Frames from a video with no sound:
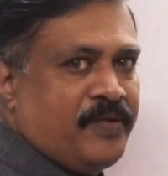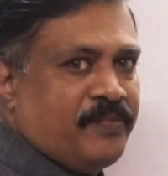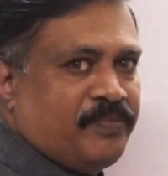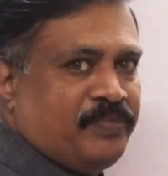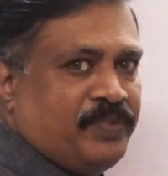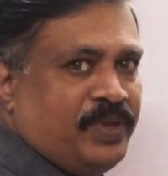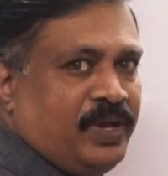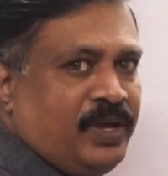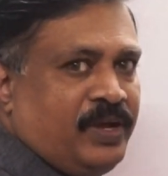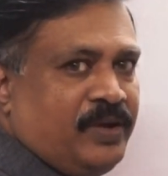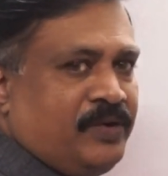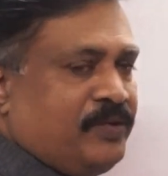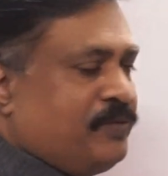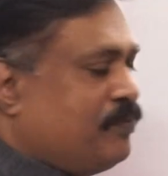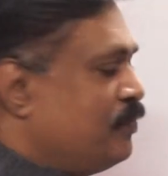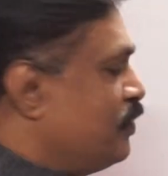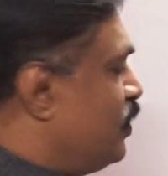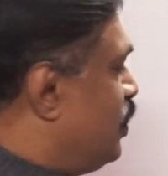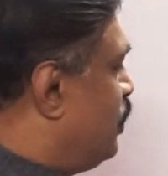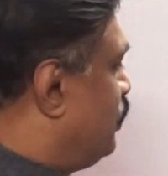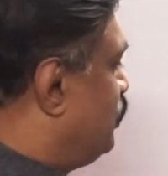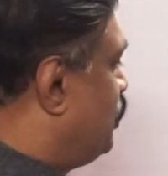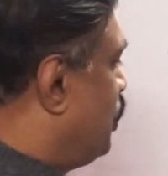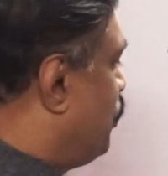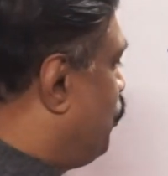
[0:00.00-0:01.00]
then
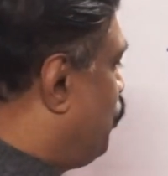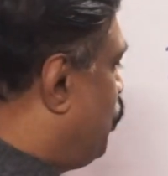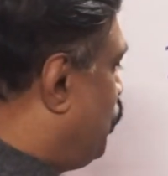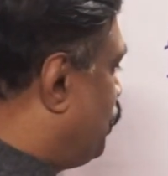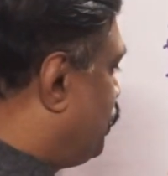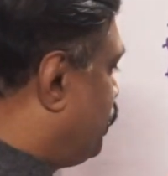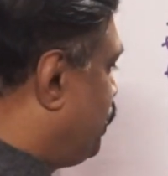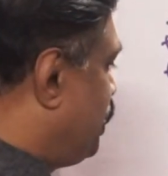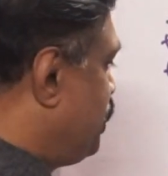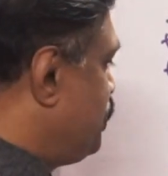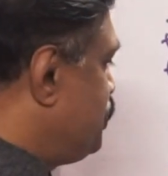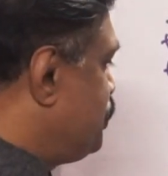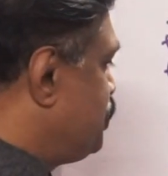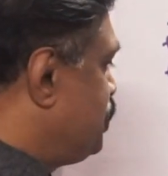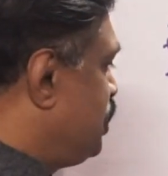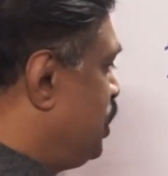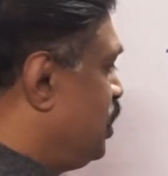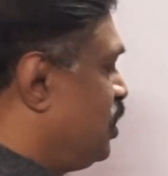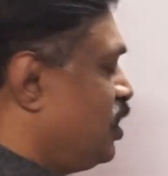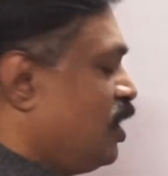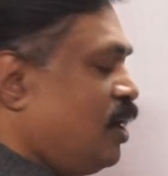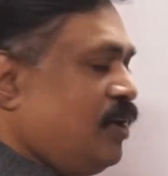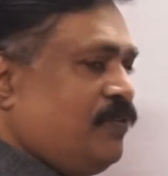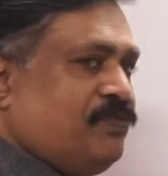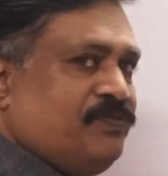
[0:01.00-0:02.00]
the
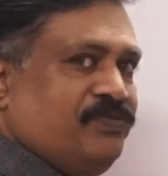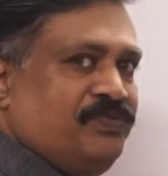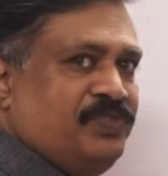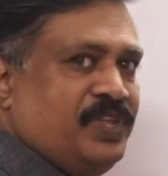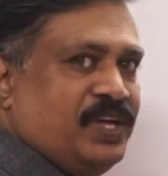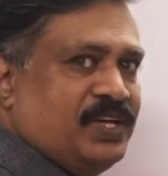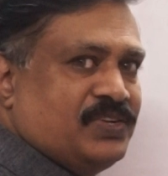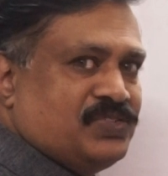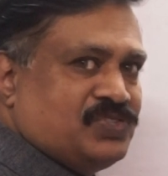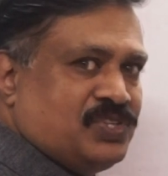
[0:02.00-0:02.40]
potential of the